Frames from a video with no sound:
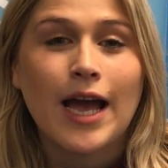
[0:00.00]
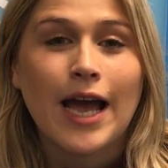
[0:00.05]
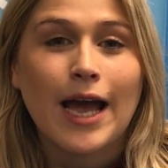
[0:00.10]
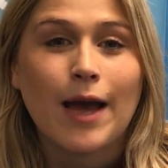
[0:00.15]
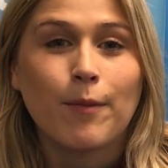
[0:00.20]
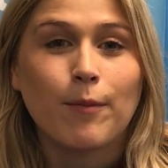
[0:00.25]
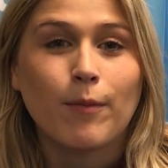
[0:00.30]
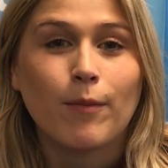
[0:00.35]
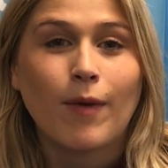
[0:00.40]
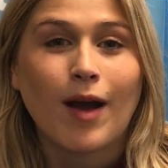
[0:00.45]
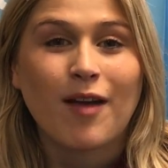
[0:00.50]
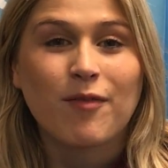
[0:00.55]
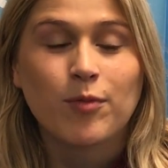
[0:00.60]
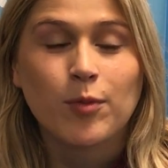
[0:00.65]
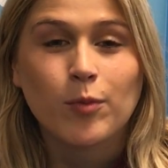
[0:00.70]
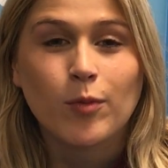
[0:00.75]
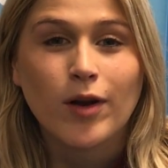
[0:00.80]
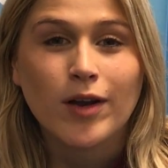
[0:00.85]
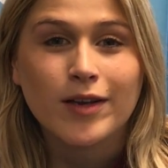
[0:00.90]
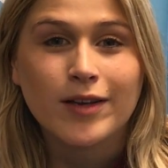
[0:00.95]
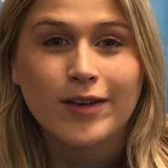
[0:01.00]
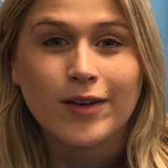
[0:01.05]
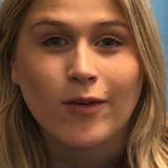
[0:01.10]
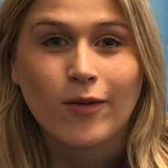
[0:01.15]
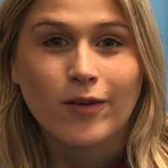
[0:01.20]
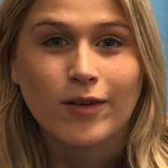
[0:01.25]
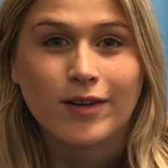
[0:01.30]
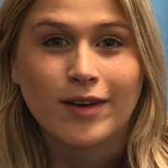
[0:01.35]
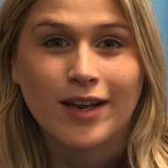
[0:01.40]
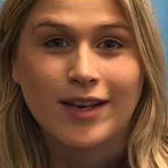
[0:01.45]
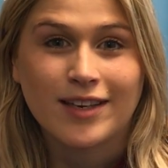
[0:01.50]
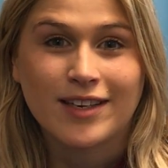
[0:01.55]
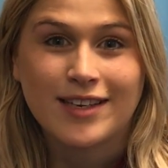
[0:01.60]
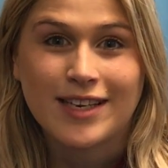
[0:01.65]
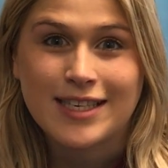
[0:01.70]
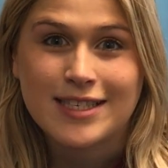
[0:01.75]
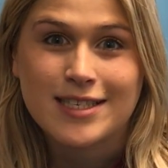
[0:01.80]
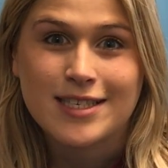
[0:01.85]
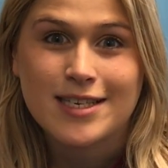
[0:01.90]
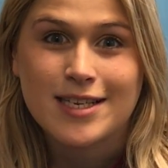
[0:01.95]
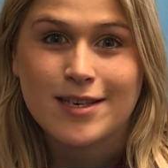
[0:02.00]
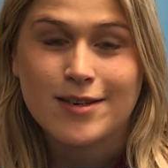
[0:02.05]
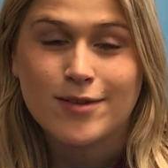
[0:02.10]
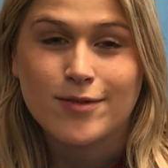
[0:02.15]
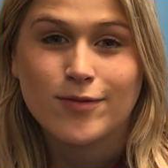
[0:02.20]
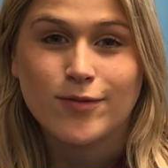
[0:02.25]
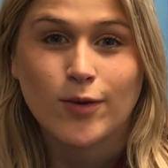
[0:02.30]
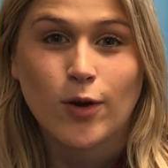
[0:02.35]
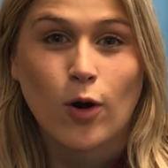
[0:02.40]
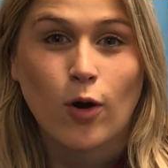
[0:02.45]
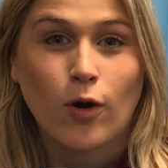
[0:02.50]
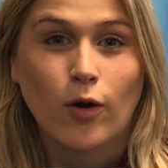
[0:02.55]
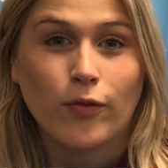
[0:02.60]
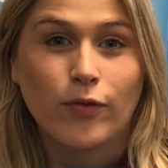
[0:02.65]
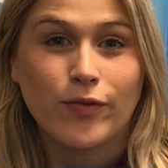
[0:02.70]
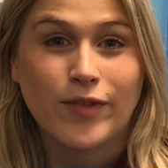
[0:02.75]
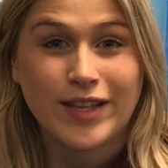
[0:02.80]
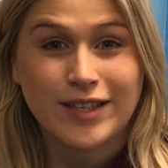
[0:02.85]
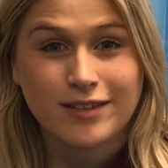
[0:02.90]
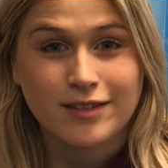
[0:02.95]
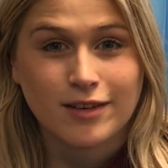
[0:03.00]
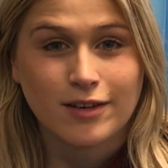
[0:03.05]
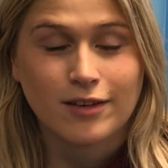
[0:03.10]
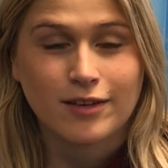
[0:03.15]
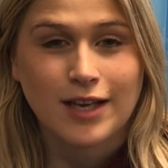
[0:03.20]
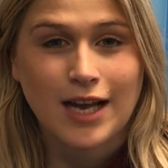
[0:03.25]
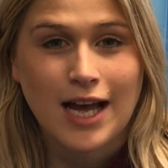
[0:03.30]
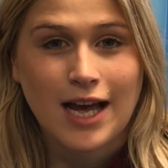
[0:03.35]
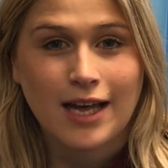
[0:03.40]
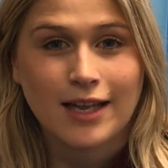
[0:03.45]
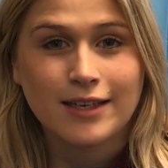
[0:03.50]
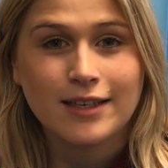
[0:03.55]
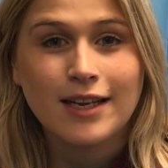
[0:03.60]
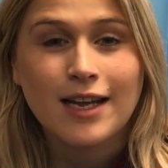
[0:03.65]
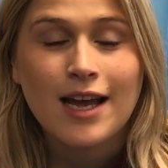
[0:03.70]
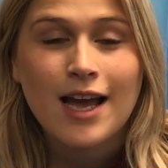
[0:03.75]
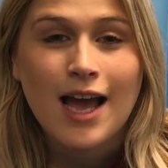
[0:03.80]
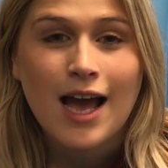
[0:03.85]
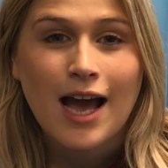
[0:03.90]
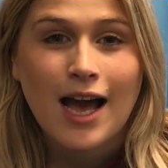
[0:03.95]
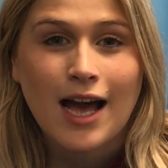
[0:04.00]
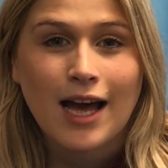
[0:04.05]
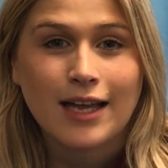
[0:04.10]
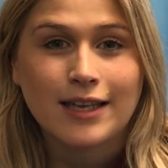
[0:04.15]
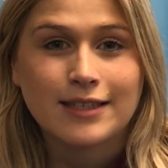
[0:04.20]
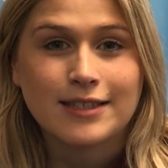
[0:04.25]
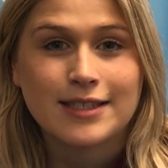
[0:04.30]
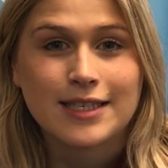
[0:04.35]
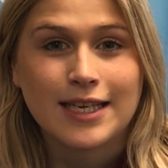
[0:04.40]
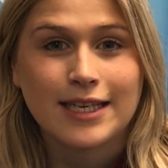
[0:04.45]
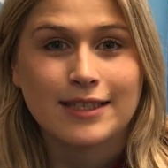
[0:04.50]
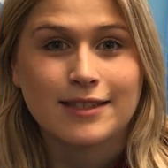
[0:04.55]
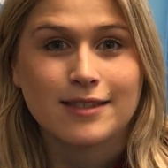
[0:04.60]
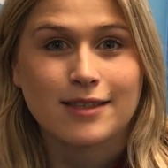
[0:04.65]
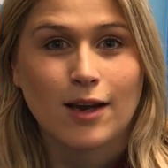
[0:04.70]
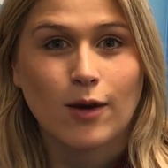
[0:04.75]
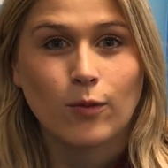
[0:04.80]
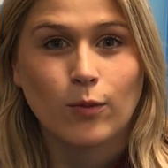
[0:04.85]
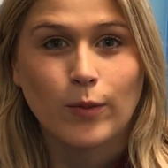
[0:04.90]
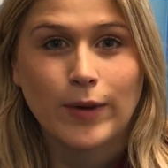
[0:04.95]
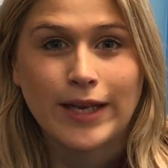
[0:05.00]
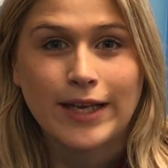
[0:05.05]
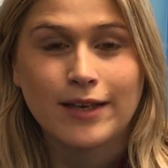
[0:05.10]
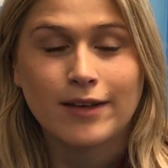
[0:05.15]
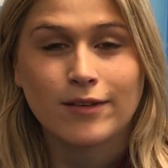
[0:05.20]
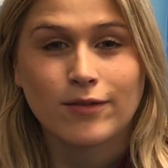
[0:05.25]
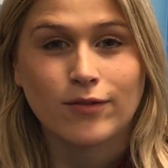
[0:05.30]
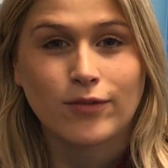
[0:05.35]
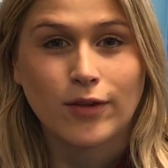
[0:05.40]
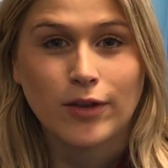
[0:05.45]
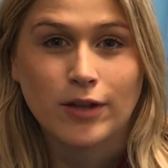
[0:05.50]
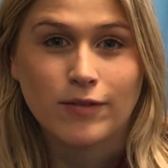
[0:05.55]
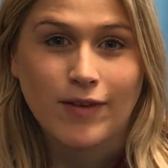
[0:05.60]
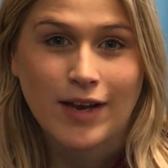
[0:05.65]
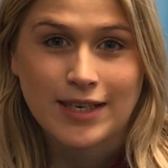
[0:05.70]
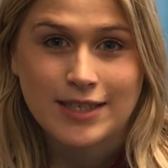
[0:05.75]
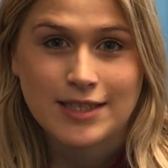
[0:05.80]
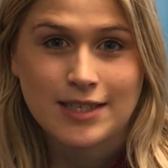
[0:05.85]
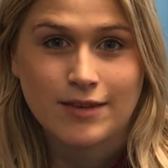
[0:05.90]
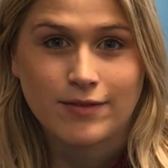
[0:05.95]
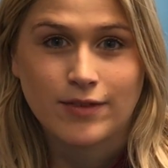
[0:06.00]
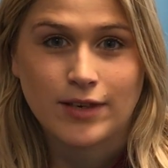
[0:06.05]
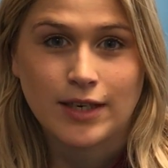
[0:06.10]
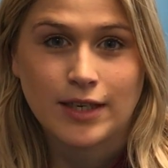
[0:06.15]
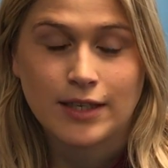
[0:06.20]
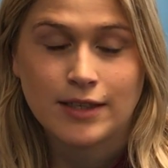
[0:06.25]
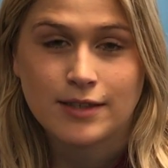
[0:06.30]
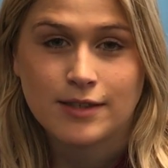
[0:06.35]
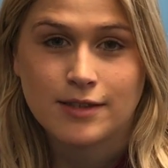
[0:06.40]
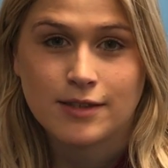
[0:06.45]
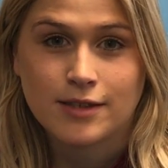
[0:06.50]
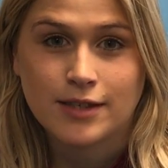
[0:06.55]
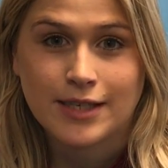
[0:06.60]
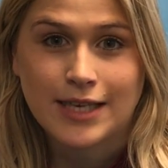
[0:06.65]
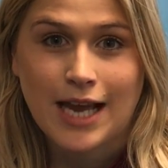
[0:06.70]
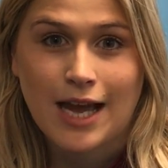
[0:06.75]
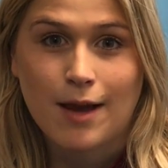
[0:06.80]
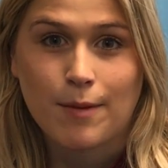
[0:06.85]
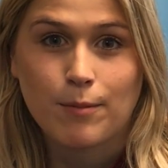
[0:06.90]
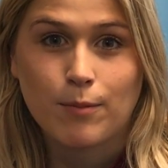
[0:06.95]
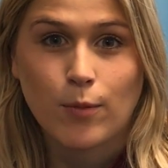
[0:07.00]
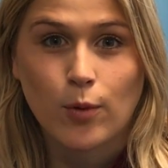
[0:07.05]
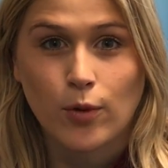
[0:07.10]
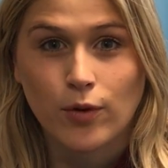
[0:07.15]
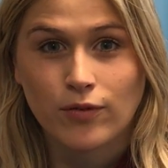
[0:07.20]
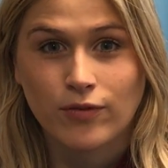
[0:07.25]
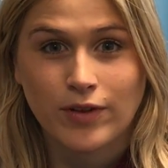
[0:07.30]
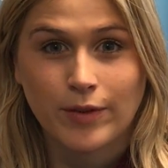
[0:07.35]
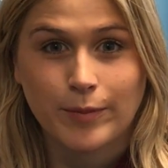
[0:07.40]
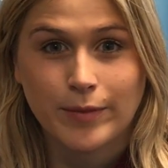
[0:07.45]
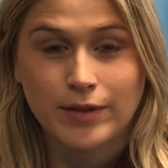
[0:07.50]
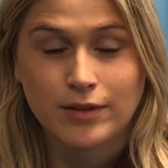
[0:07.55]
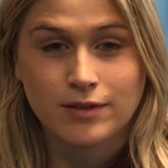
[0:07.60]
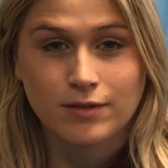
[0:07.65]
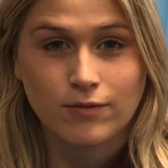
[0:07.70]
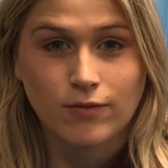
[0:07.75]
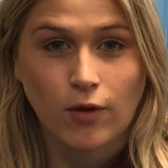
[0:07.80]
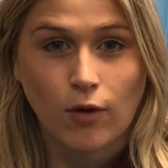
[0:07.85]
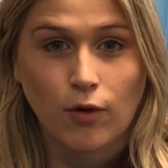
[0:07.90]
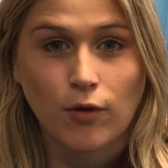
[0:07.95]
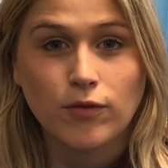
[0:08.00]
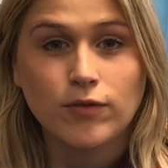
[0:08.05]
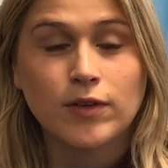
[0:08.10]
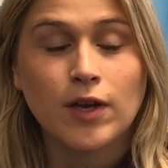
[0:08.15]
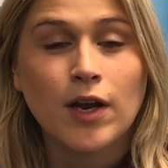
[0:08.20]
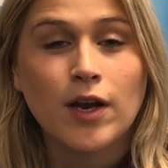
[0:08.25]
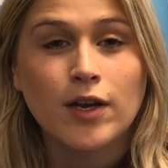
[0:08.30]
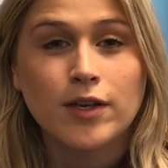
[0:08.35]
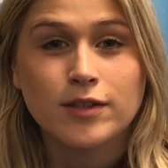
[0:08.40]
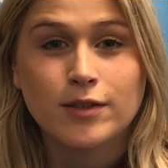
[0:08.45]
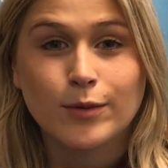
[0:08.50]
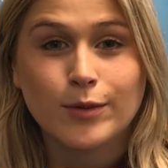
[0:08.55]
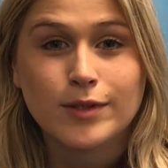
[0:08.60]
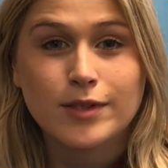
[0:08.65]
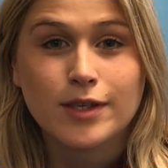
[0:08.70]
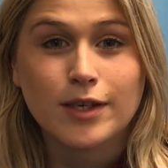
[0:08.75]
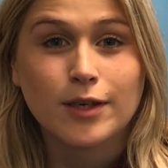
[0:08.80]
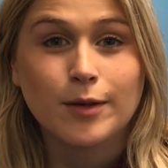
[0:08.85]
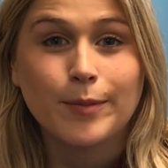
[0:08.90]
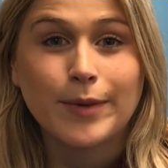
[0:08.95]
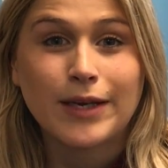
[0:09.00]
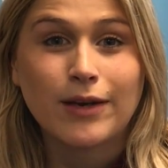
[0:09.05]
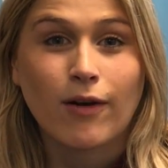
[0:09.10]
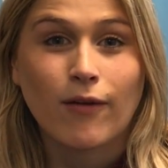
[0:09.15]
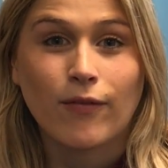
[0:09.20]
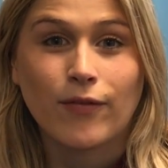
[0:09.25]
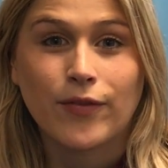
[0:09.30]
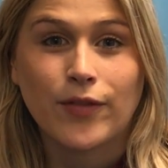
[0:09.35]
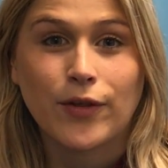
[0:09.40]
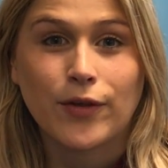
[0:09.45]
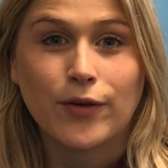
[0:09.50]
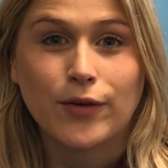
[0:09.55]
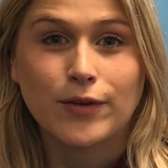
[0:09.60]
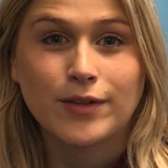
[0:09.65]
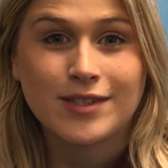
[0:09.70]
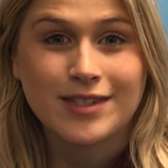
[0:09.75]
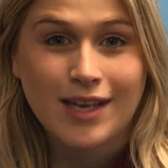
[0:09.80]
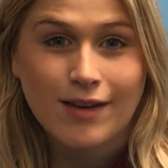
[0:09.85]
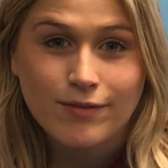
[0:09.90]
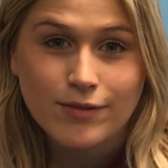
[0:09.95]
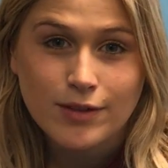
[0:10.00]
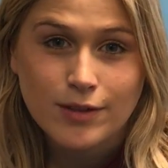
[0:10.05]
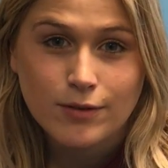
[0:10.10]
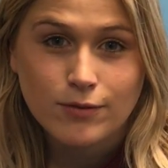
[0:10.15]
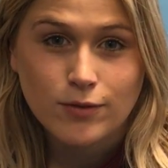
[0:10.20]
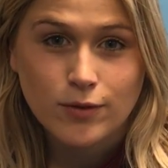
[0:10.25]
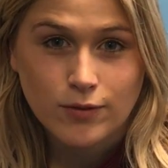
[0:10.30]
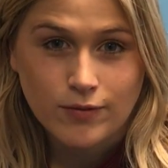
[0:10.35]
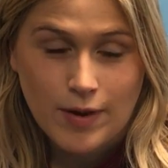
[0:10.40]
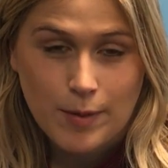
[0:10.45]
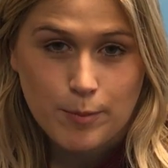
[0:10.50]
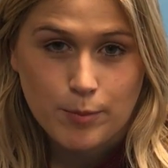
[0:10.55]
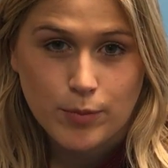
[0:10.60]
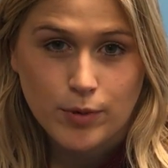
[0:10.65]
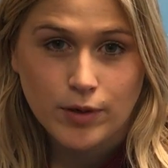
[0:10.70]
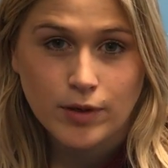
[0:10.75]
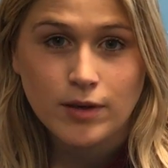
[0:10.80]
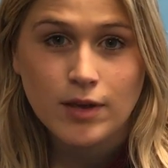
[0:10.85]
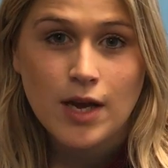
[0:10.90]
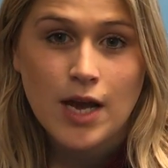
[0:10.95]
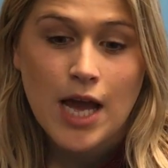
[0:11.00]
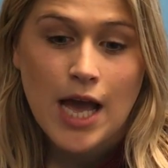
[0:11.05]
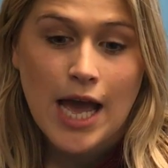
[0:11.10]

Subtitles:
I've been working on an initiative called This Girl Can, and it's a week full of activities to get more females involved. So it's going to be on the 7th of November.